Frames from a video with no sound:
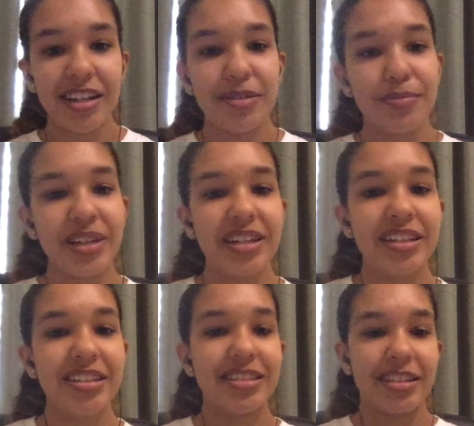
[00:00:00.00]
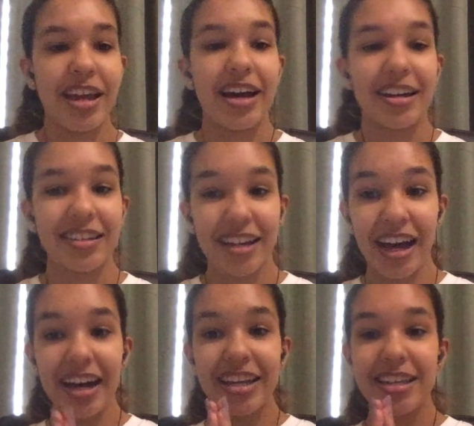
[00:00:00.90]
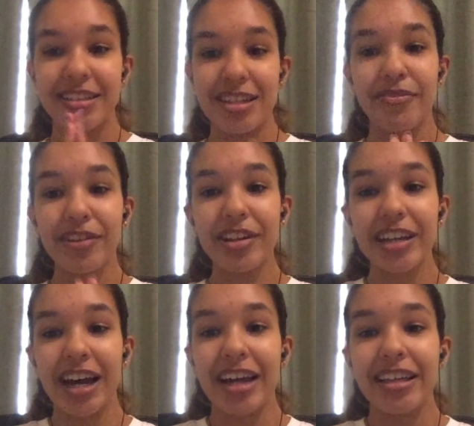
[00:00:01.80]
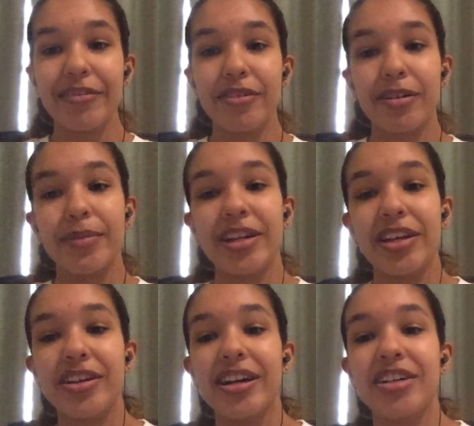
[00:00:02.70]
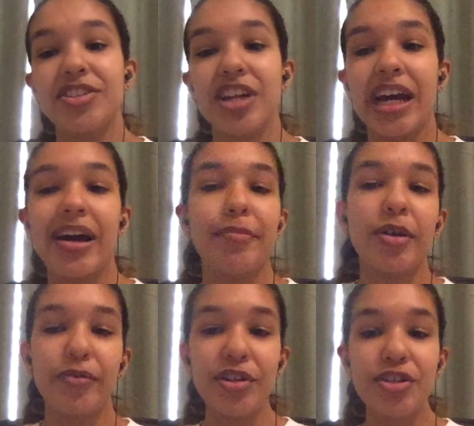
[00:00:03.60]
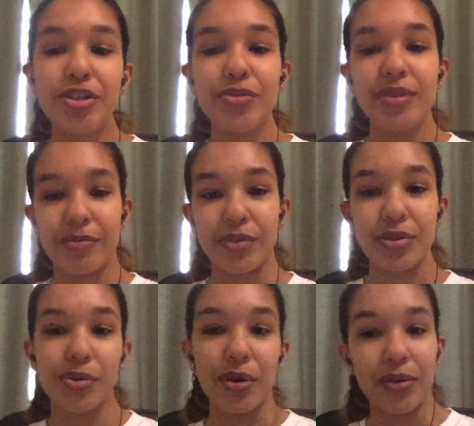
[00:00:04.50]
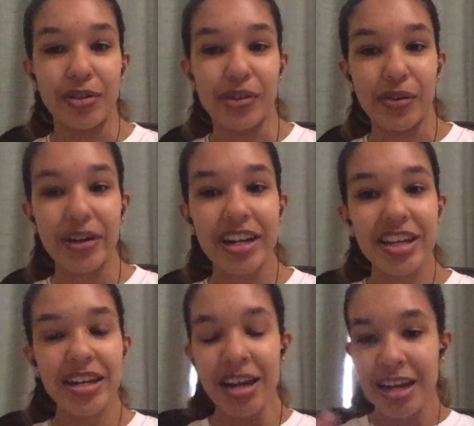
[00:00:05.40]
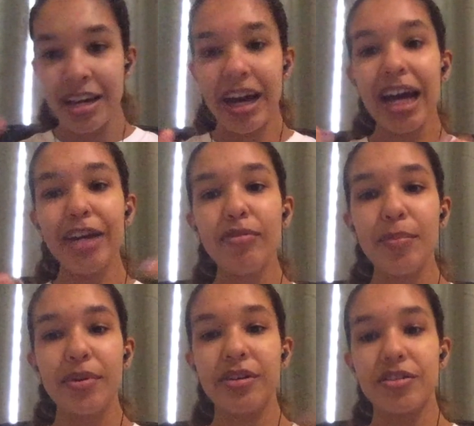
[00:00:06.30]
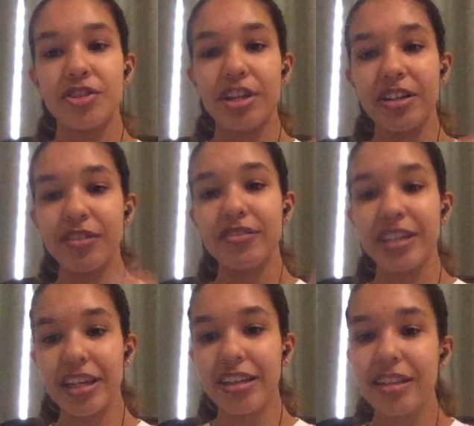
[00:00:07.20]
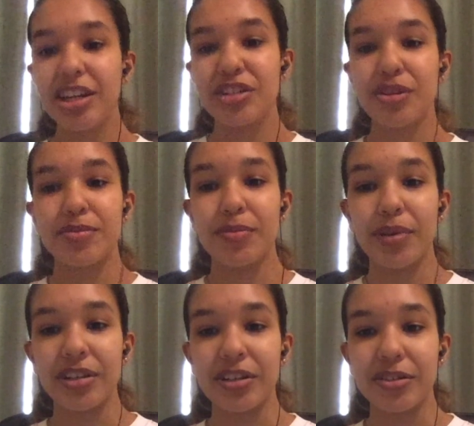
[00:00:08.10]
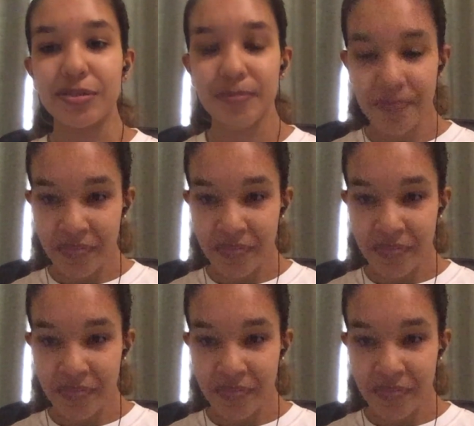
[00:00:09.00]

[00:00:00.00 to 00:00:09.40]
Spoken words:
But, yeah. I definitely highly recommend that you guys check out Emirichu if you don't know her already. I will put her channel in the description below.